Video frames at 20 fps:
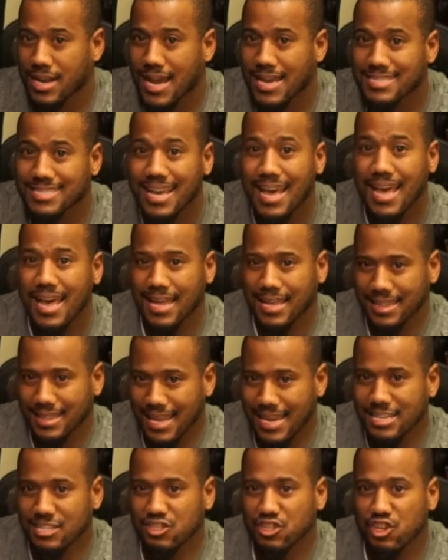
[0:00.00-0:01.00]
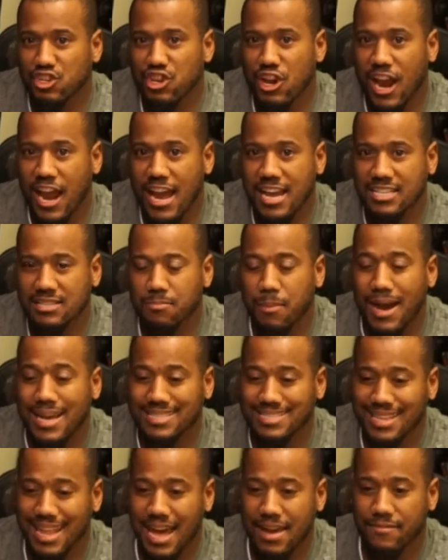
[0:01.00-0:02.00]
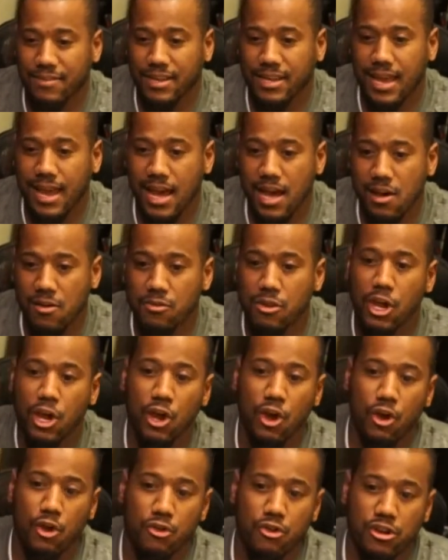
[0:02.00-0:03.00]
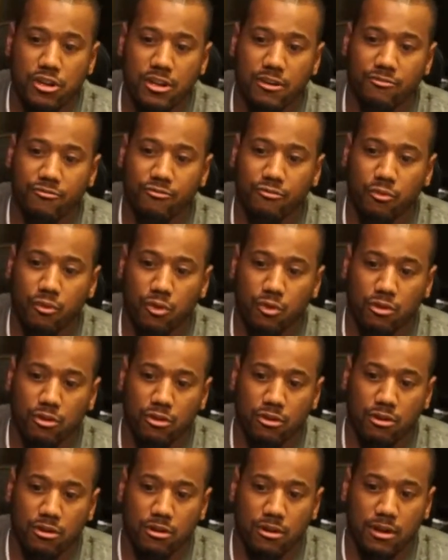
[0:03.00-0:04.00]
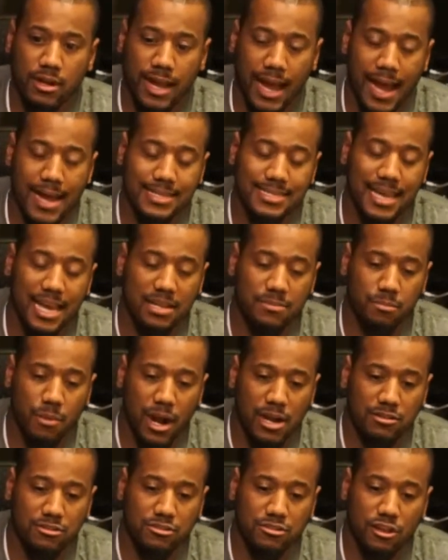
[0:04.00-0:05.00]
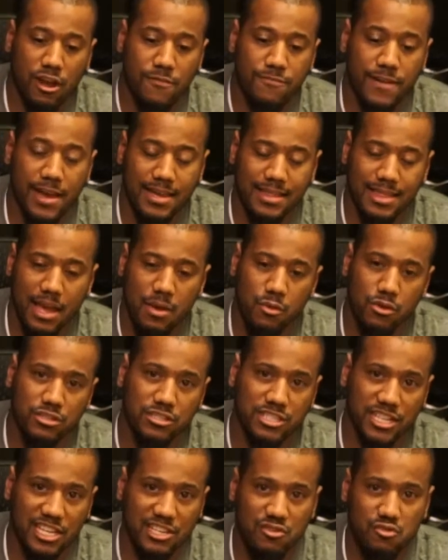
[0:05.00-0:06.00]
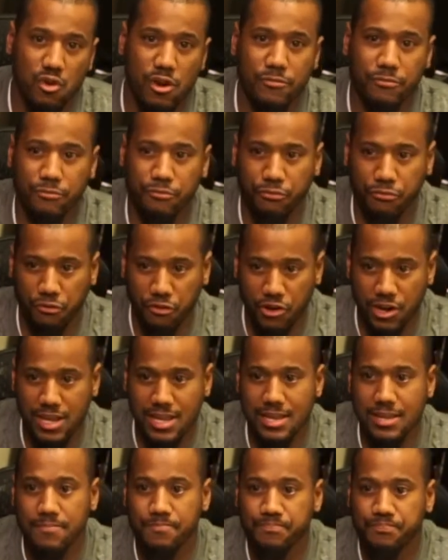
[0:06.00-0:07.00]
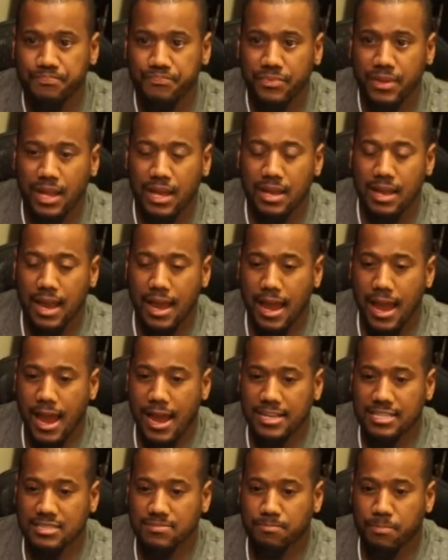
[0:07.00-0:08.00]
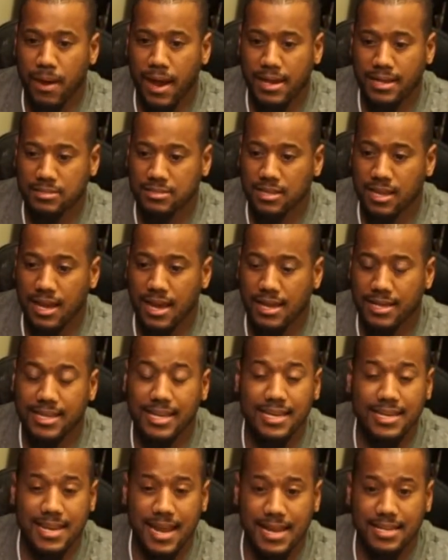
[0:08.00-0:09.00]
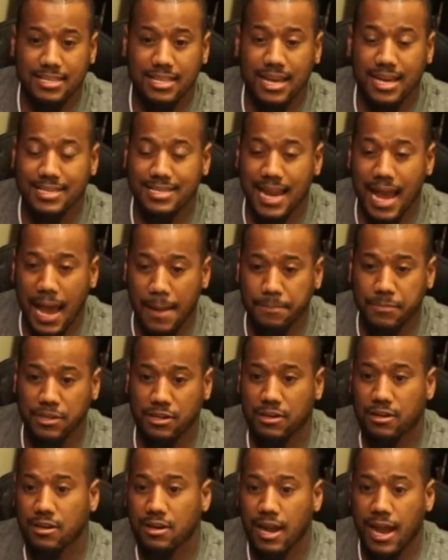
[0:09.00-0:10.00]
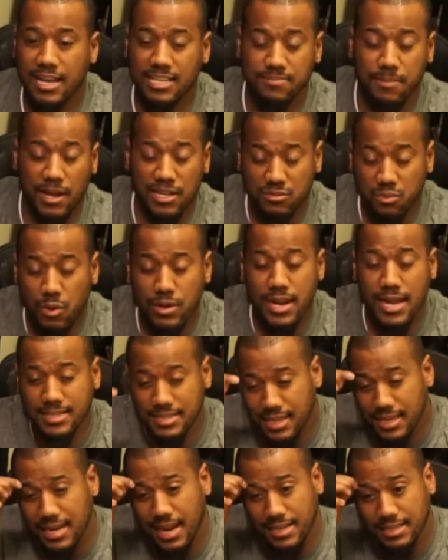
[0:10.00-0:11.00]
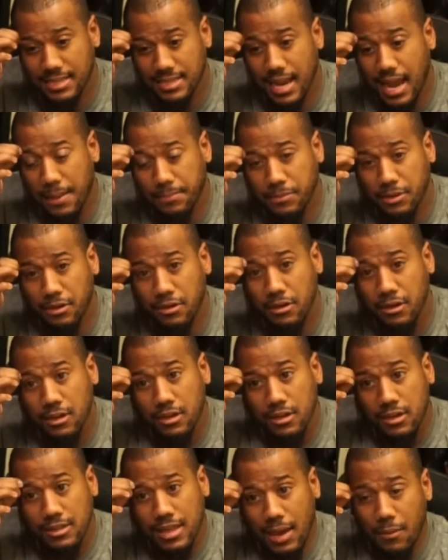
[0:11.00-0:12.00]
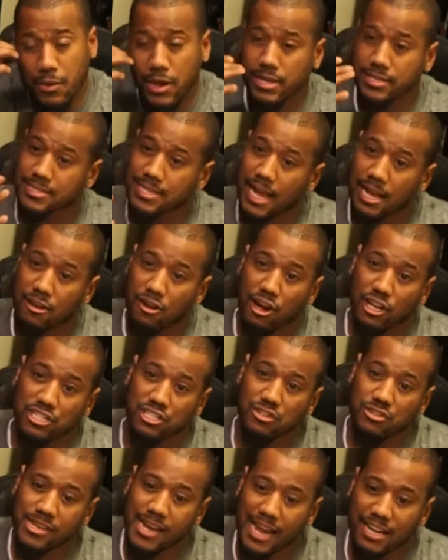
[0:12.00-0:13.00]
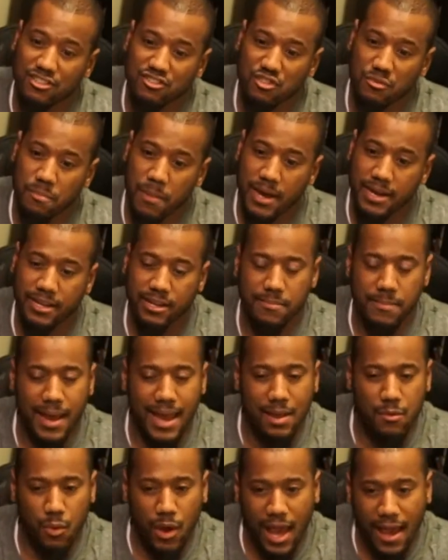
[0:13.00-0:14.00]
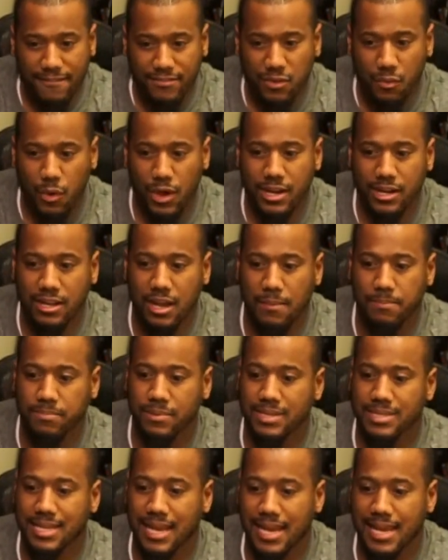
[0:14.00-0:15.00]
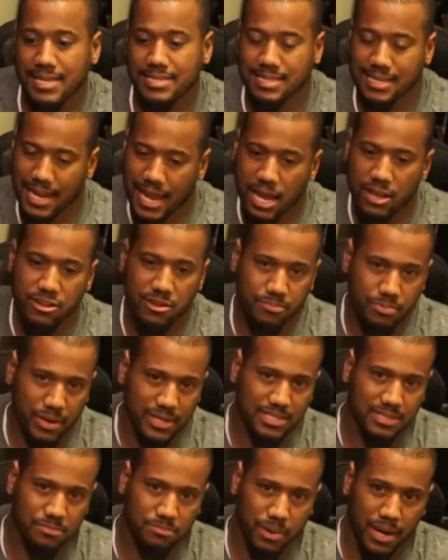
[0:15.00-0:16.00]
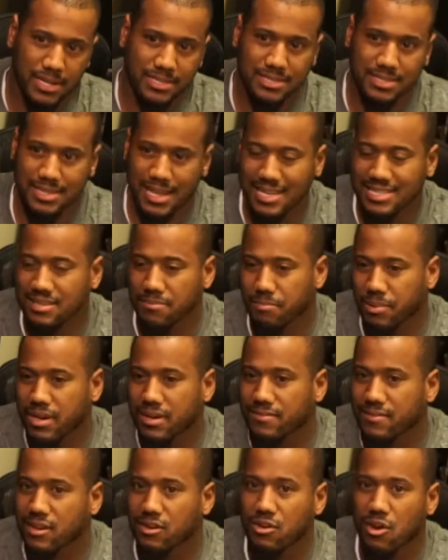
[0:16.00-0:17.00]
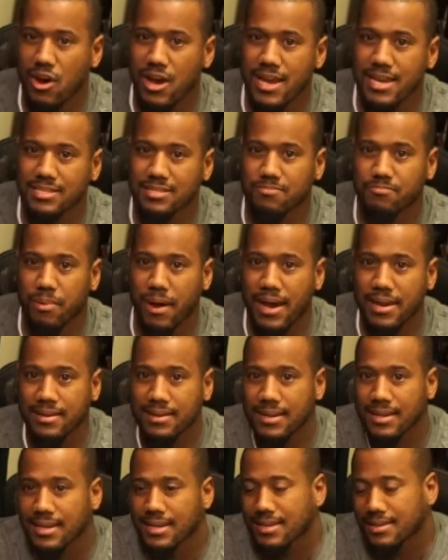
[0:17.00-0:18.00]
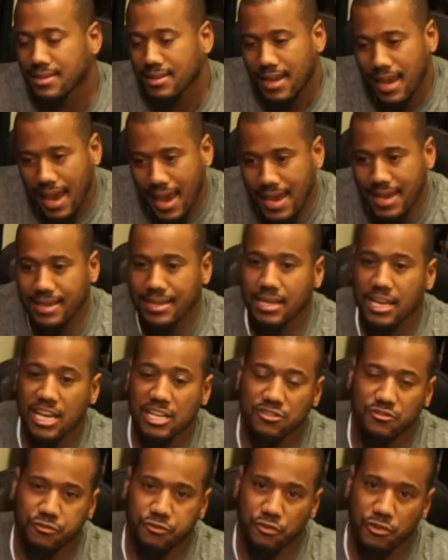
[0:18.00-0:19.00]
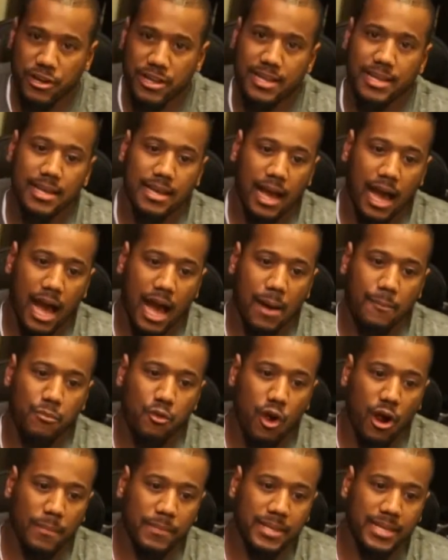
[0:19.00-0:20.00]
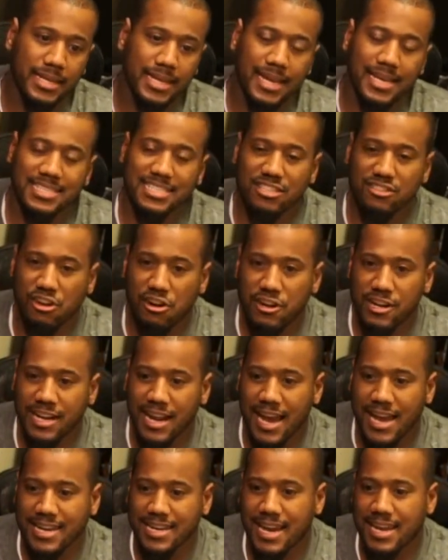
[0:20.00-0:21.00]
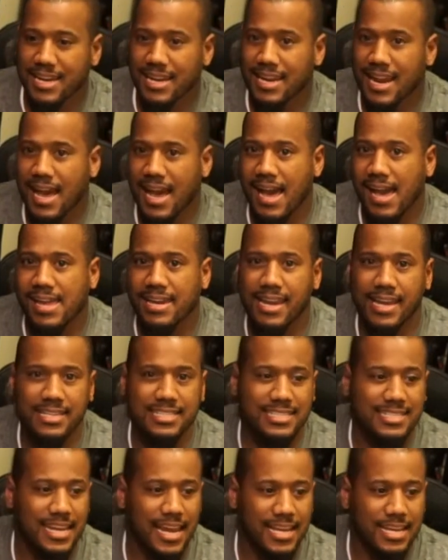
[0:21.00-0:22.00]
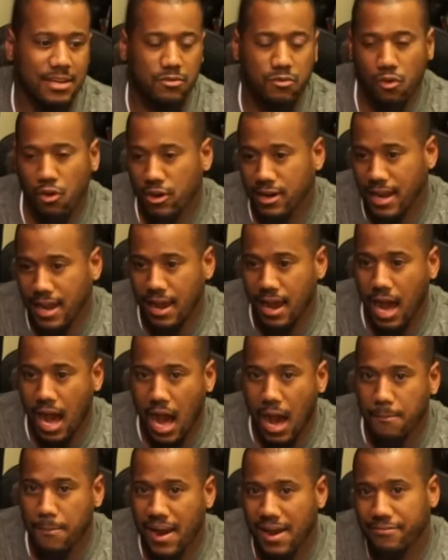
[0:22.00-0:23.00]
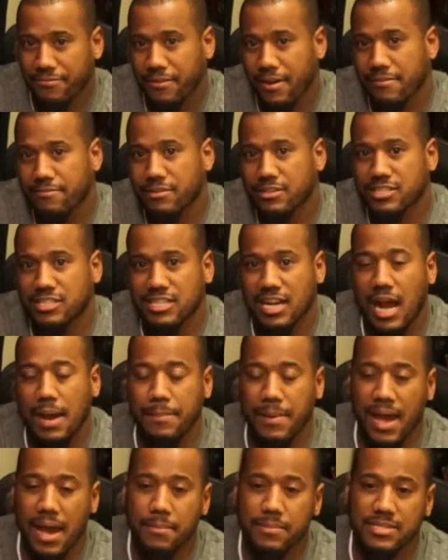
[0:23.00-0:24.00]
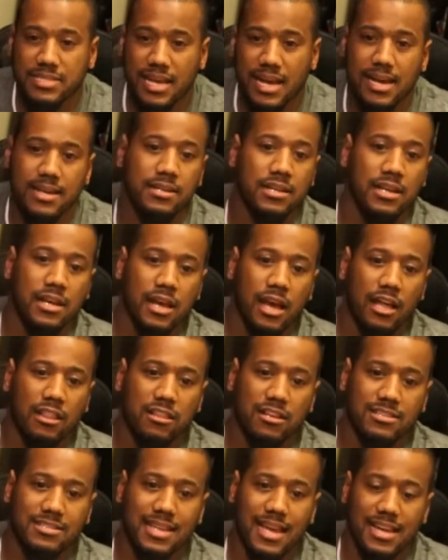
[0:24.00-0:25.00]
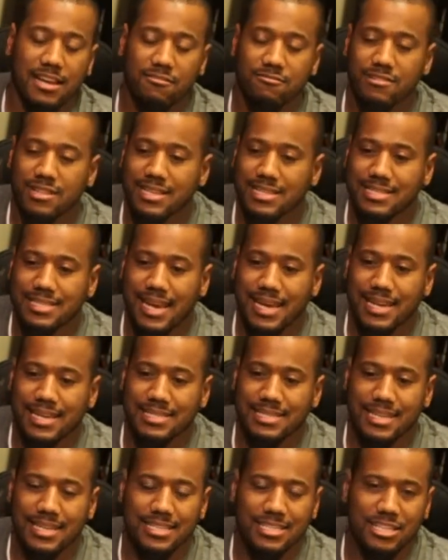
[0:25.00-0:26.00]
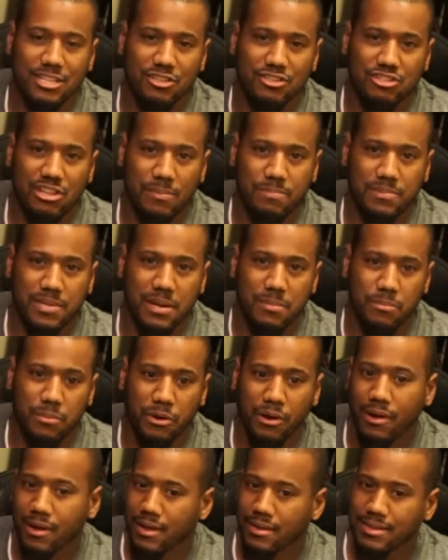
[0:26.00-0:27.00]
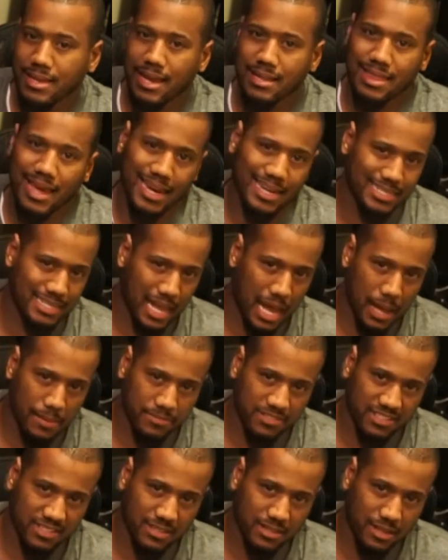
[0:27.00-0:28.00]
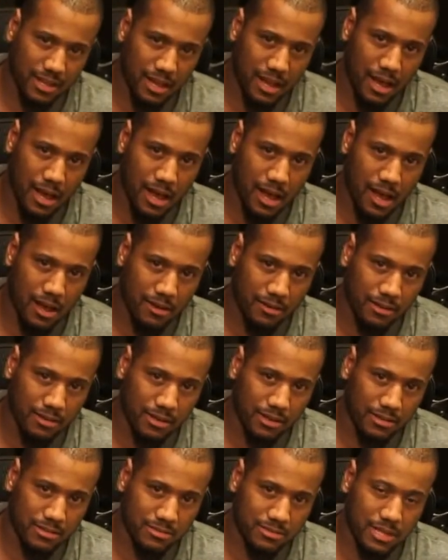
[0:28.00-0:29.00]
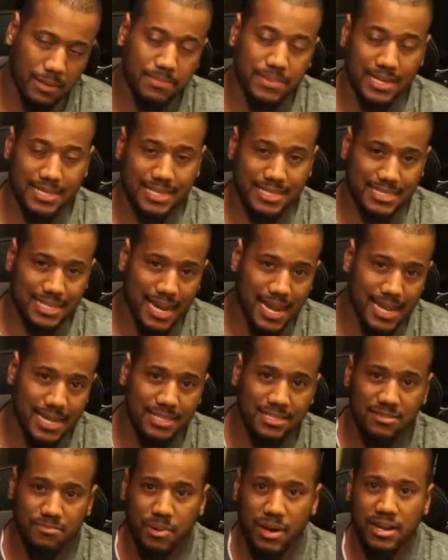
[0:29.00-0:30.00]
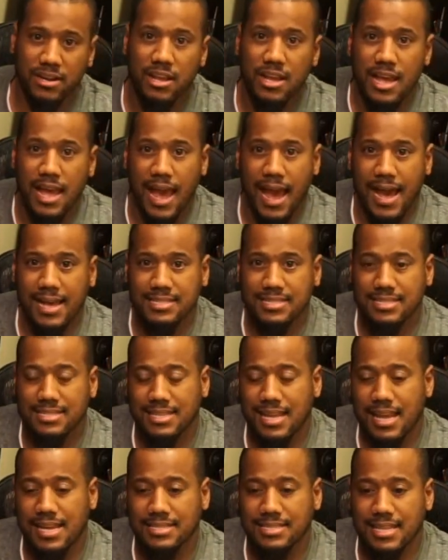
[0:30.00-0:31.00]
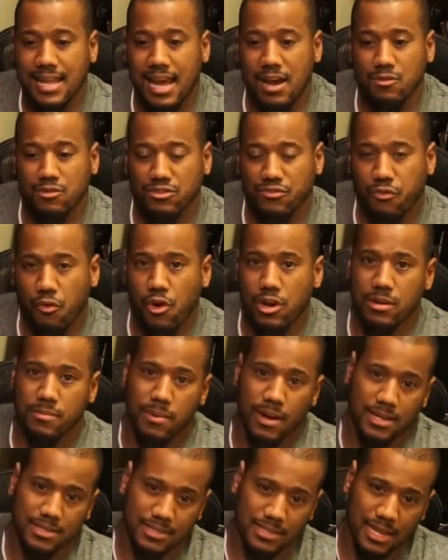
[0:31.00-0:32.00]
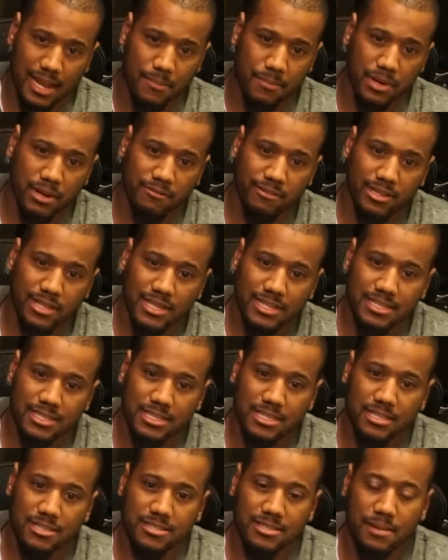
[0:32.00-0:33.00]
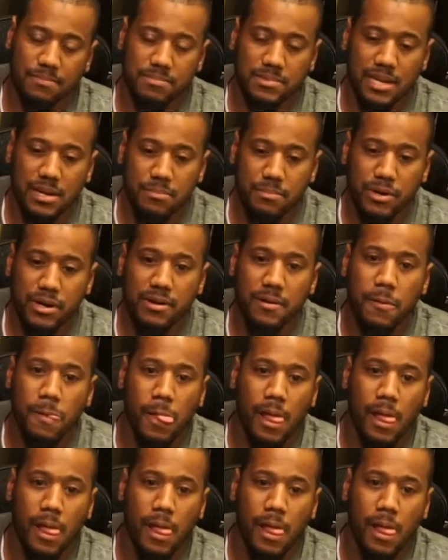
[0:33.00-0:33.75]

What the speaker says: S linked to your Xbox Live account, you can contact Microsoft and they will send you a free Xbox Connect adapter. Xbox One S Connect adapter. That way it's not costing you any extra money. You might have to wait a couple of days and now you're pressing buttons. That's a bit of an annoyance, but hey, it's free. Normally it's $39.99, and checking on my favorite shop, Amazon, it looks like a release date isn't until September. Now that is obviously subject to change, but as it stands now, it's $40 and not being released until September.